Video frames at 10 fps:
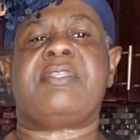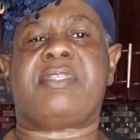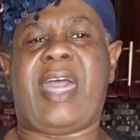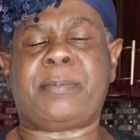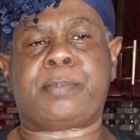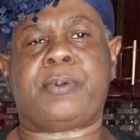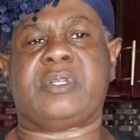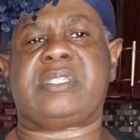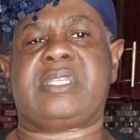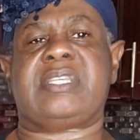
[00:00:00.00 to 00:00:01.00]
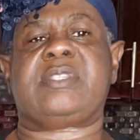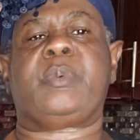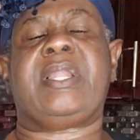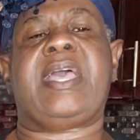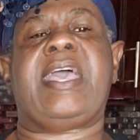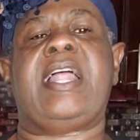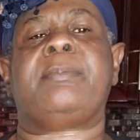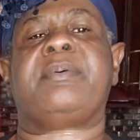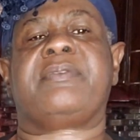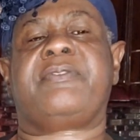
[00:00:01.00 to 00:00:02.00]
That process will
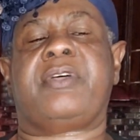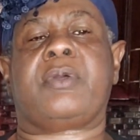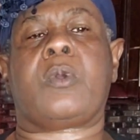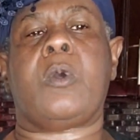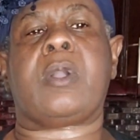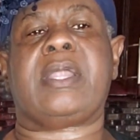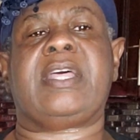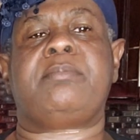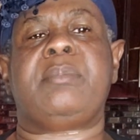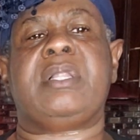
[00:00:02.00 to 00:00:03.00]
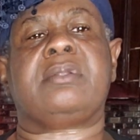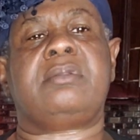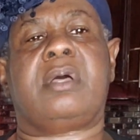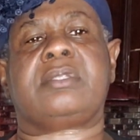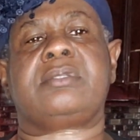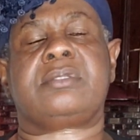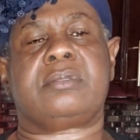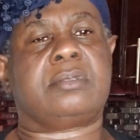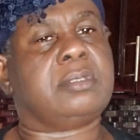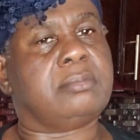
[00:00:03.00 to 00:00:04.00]
help for the coconut milk not
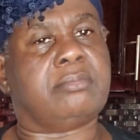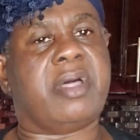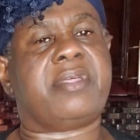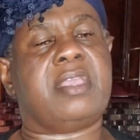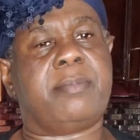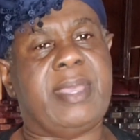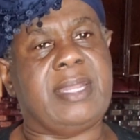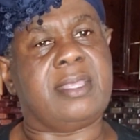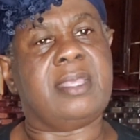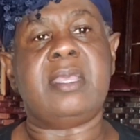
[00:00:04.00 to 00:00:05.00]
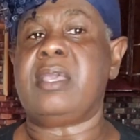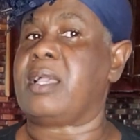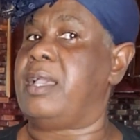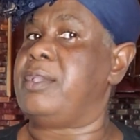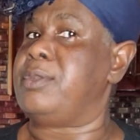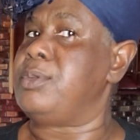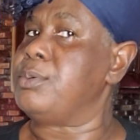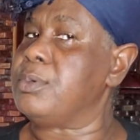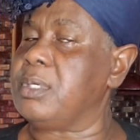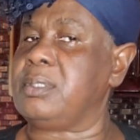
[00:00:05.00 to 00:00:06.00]
to bother your belly. Because you
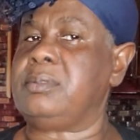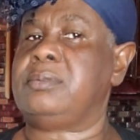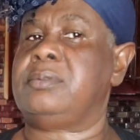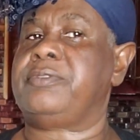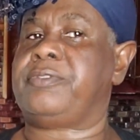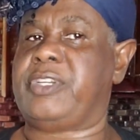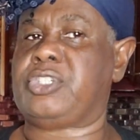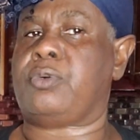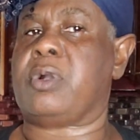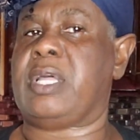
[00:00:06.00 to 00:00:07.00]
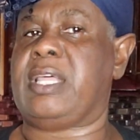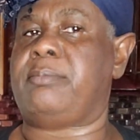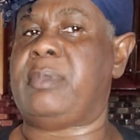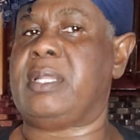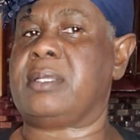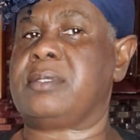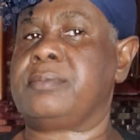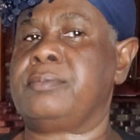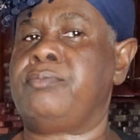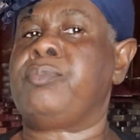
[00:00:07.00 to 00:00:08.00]
know, fresh coconut milk,
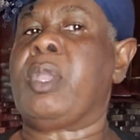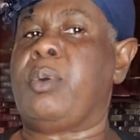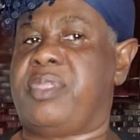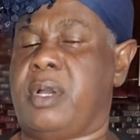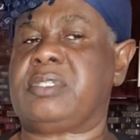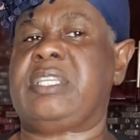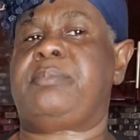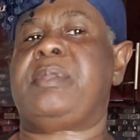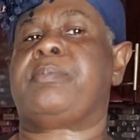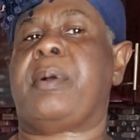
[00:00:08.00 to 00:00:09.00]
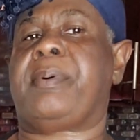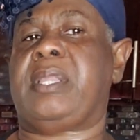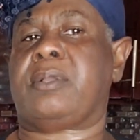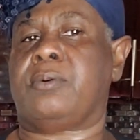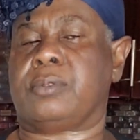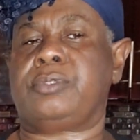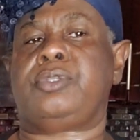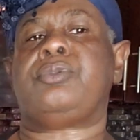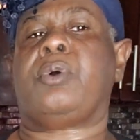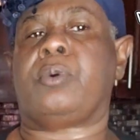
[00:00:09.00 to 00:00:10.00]
without it being properly cooked,
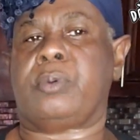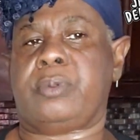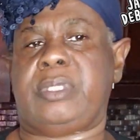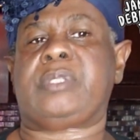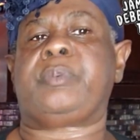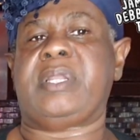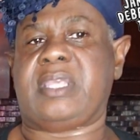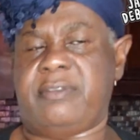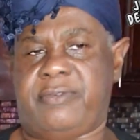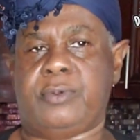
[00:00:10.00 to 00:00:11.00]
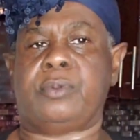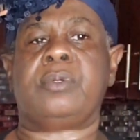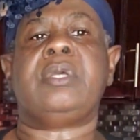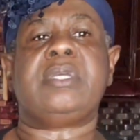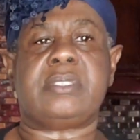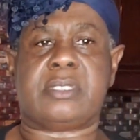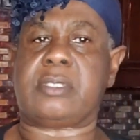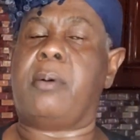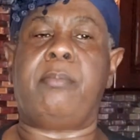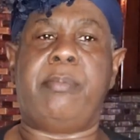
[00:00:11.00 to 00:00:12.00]
you know it will give you
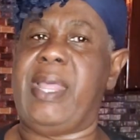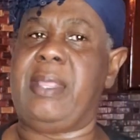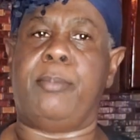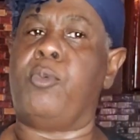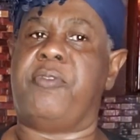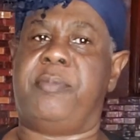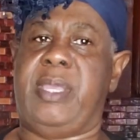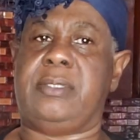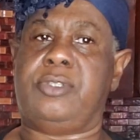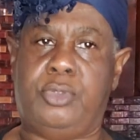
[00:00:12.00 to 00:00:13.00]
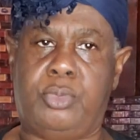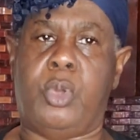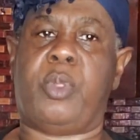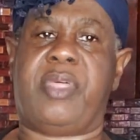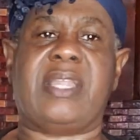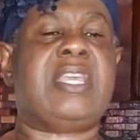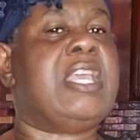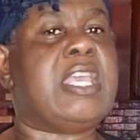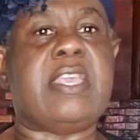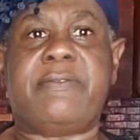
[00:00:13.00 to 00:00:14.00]
some belly movement. You know that.
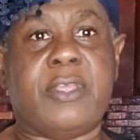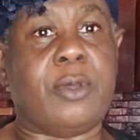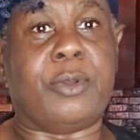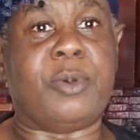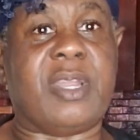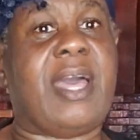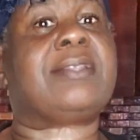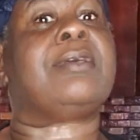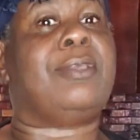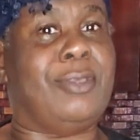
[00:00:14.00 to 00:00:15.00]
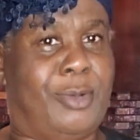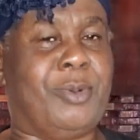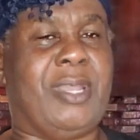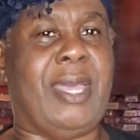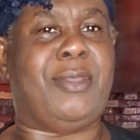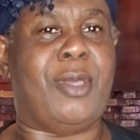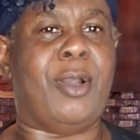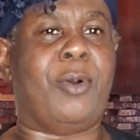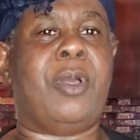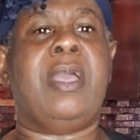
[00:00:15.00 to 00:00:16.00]
If you don't know that, you know that
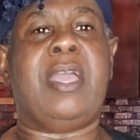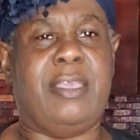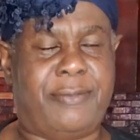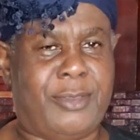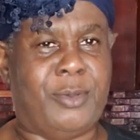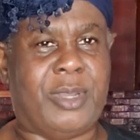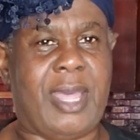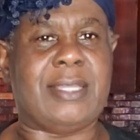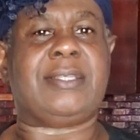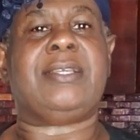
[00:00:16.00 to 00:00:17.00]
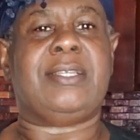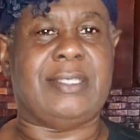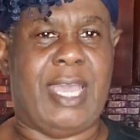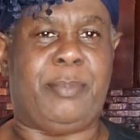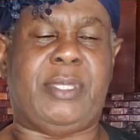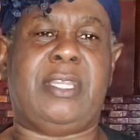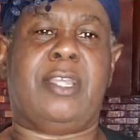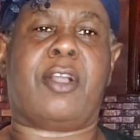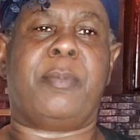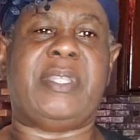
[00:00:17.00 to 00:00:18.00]
now. If you know that, type it in
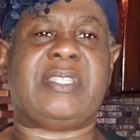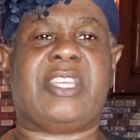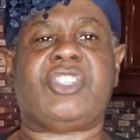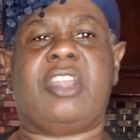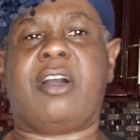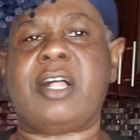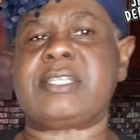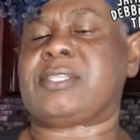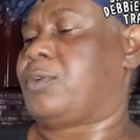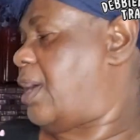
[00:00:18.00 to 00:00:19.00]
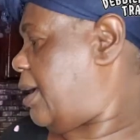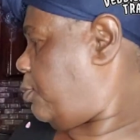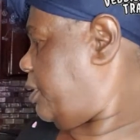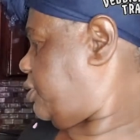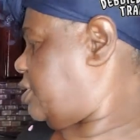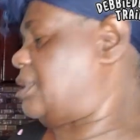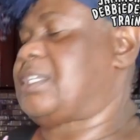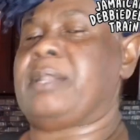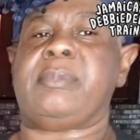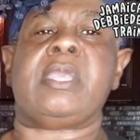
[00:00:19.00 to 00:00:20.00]
the comment section. Also, I want you to
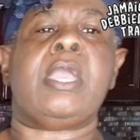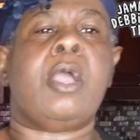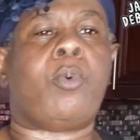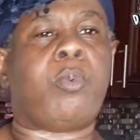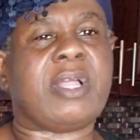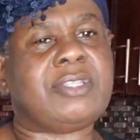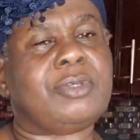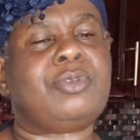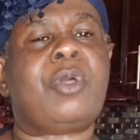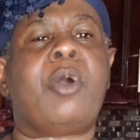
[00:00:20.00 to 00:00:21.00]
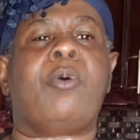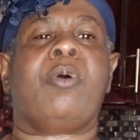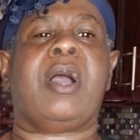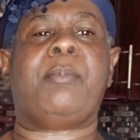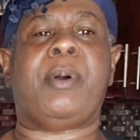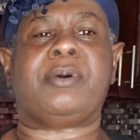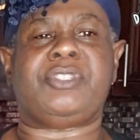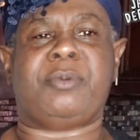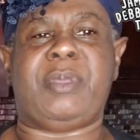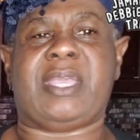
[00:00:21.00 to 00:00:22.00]
tell me what you know about
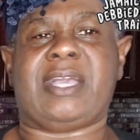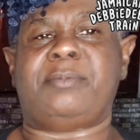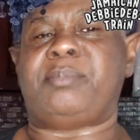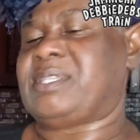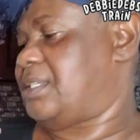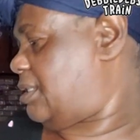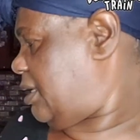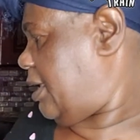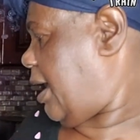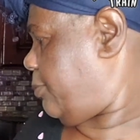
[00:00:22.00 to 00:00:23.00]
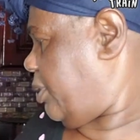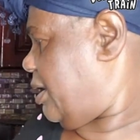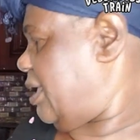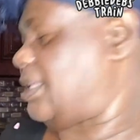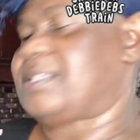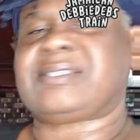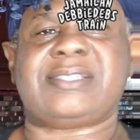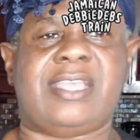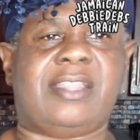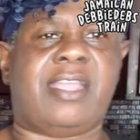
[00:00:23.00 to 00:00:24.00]
Jamaican Bissy tea. I'm going to let it
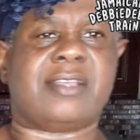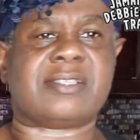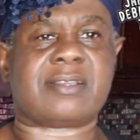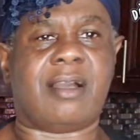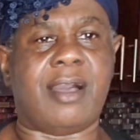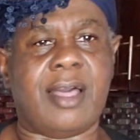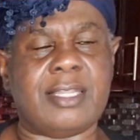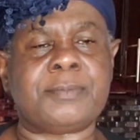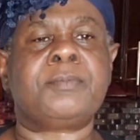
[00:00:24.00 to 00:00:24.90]
stay there and scald.